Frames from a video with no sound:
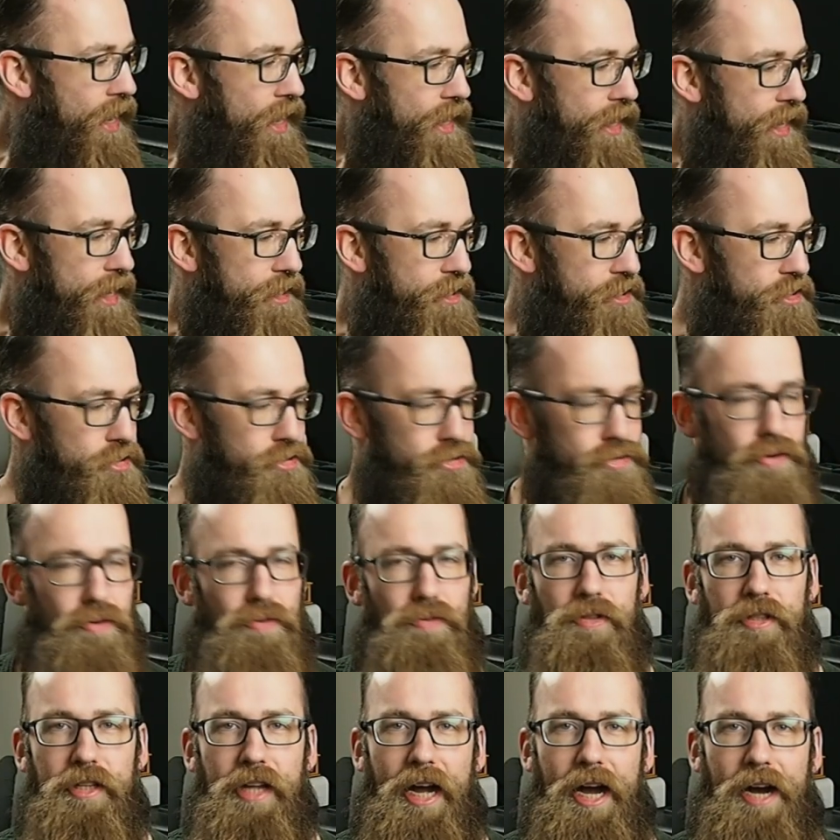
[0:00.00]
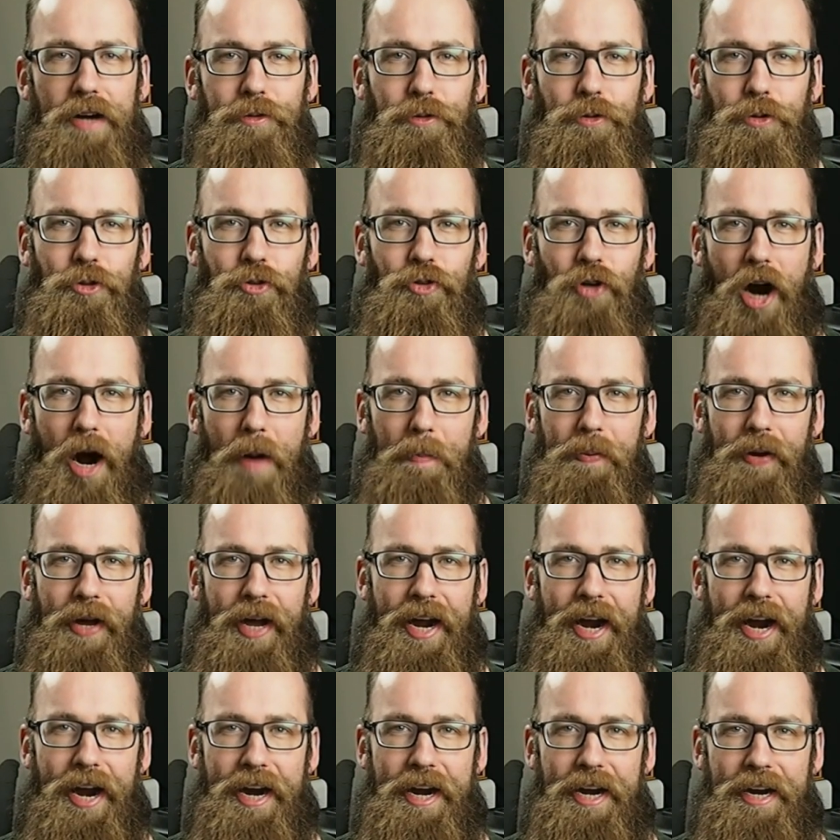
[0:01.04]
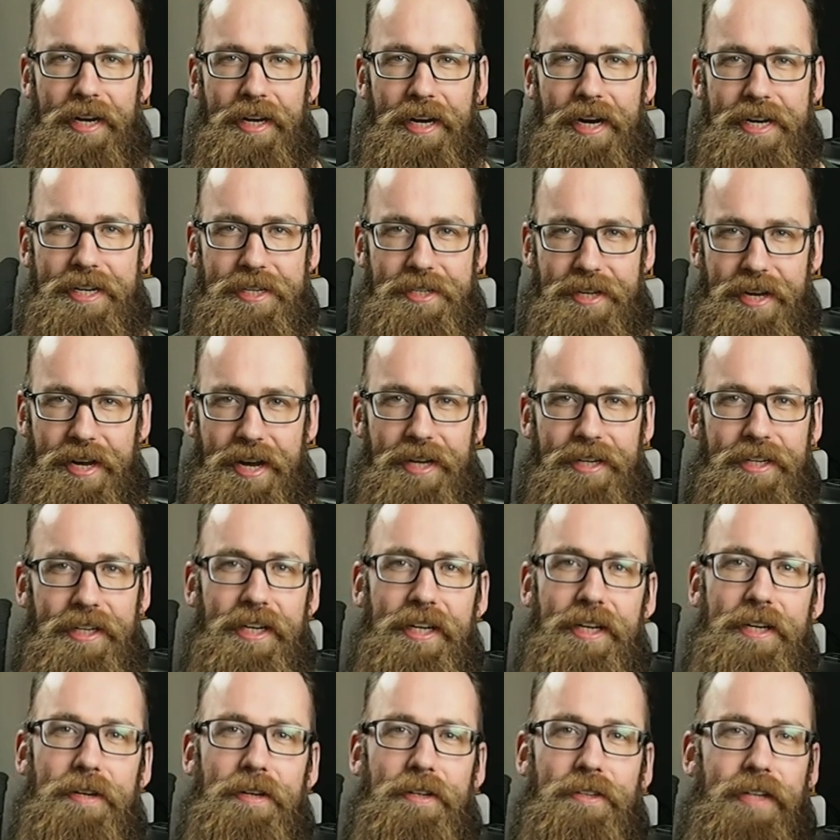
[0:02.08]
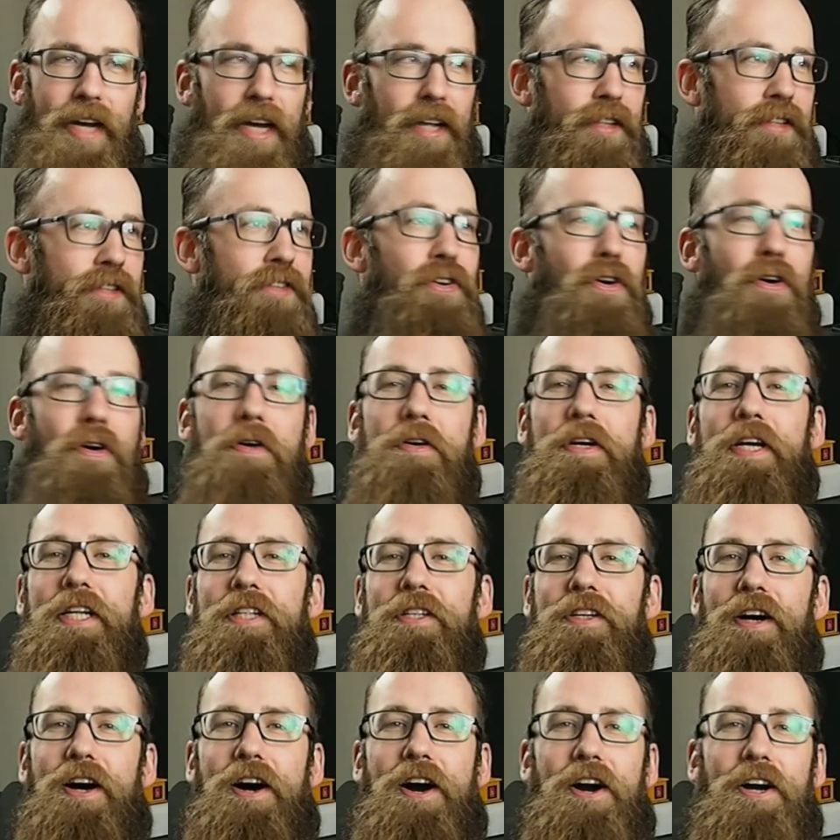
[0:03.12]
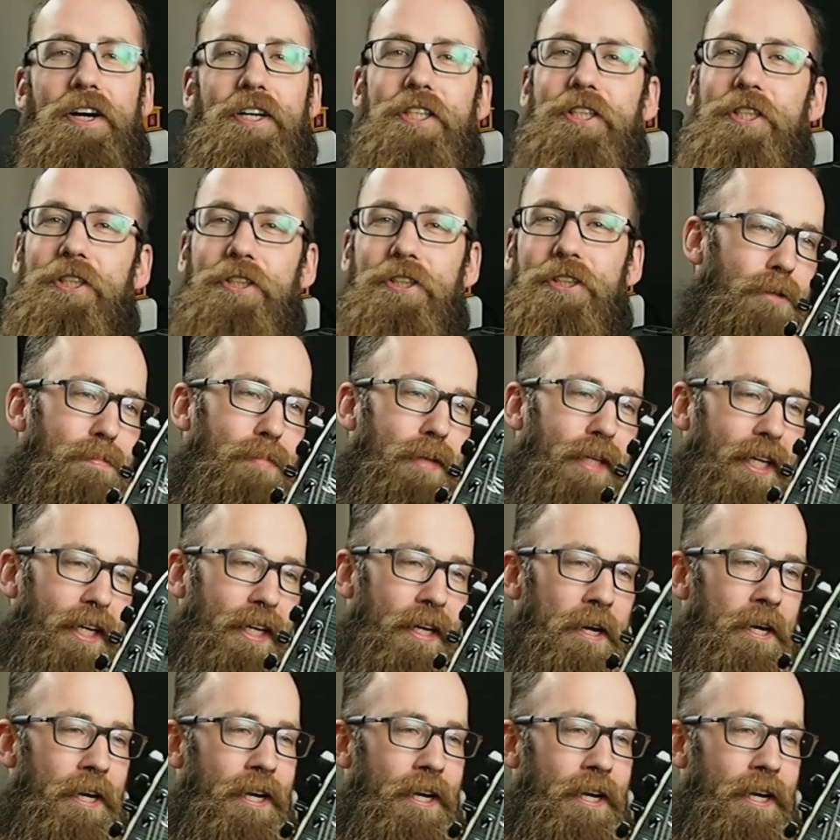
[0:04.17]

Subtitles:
It's tuned down to drop A, as any deathcore guitar should be.